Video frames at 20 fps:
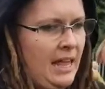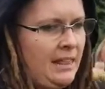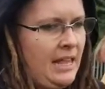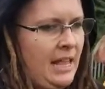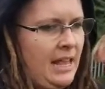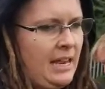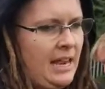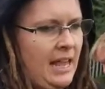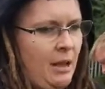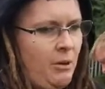and
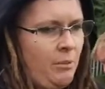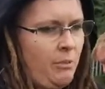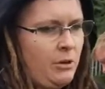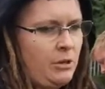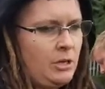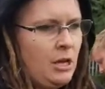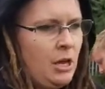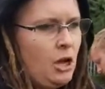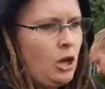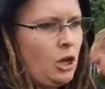then it
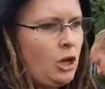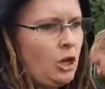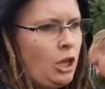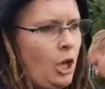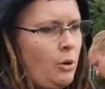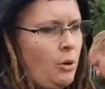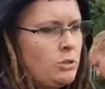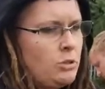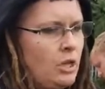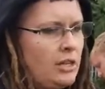would
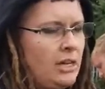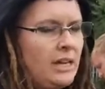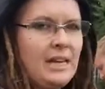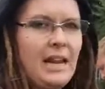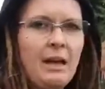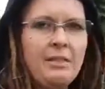close on it.